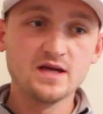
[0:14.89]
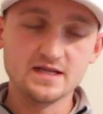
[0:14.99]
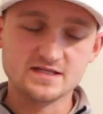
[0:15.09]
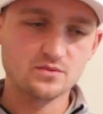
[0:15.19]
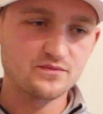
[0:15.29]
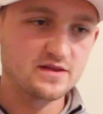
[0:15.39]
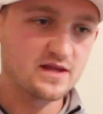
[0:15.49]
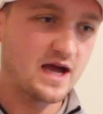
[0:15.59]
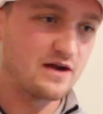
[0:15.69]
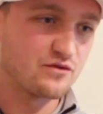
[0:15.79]
It's something
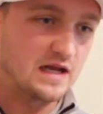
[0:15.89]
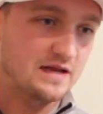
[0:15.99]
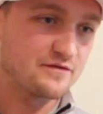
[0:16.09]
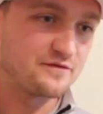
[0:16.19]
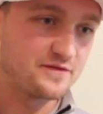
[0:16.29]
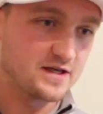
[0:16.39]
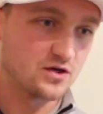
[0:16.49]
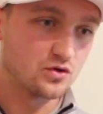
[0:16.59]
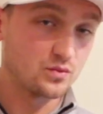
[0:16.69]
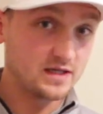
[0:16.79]
that I really
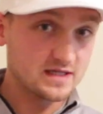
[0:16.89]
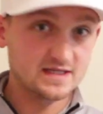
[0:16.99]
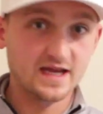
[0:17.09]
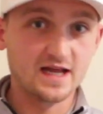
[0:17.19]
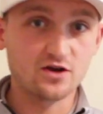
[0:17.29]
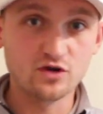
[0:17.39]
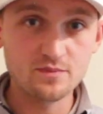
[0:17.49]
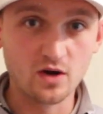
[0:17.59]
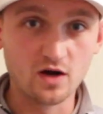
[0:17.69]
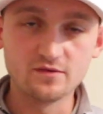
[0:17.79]
feel we need to get a
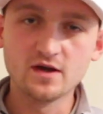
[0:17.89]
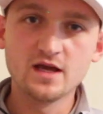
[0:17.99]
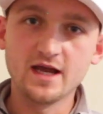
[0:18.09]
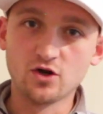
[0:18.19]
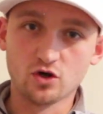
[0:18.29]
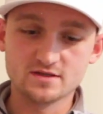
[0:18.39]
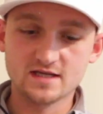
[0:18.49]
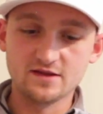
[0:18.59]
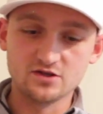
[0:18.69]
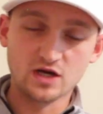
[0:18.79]
grip of in order
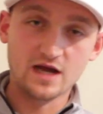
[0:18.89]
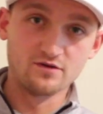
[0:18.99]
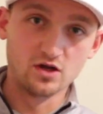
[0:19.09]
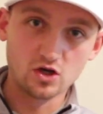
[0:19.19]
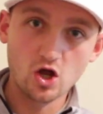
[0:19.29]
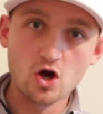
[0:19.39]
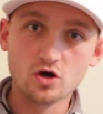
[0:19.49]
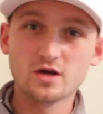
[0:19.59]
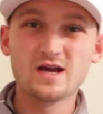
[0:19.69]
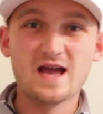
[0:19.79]
to hit the driver
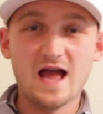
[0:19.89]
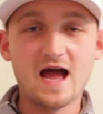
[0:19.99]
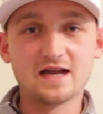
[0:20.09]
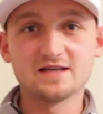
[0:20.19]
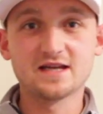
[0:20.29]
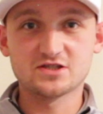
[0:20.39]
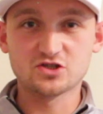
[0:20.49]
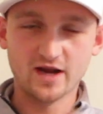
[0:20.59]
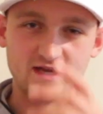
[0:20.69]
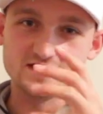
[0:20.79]
long and dead
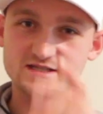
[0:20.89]
straight.